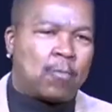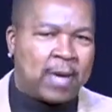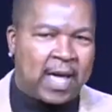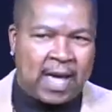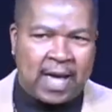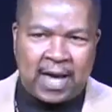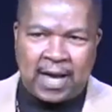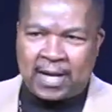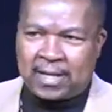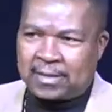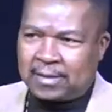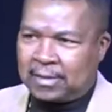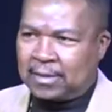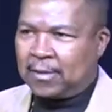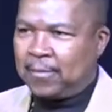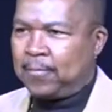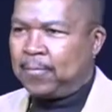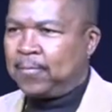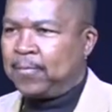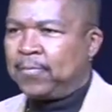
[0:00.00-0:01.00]
man
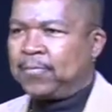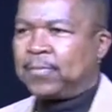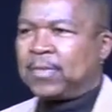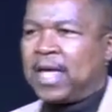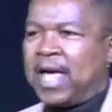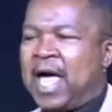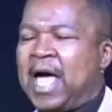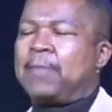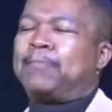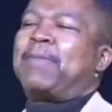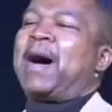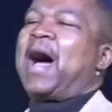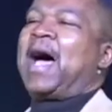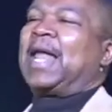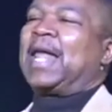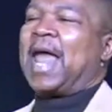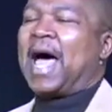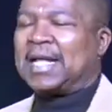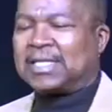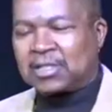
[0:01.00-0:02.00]
and
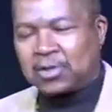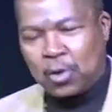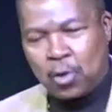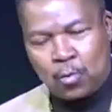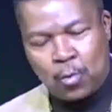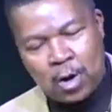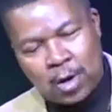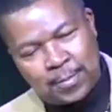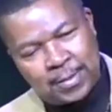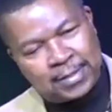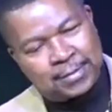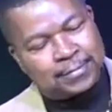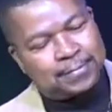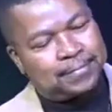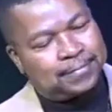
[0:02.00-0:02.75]
biological woman.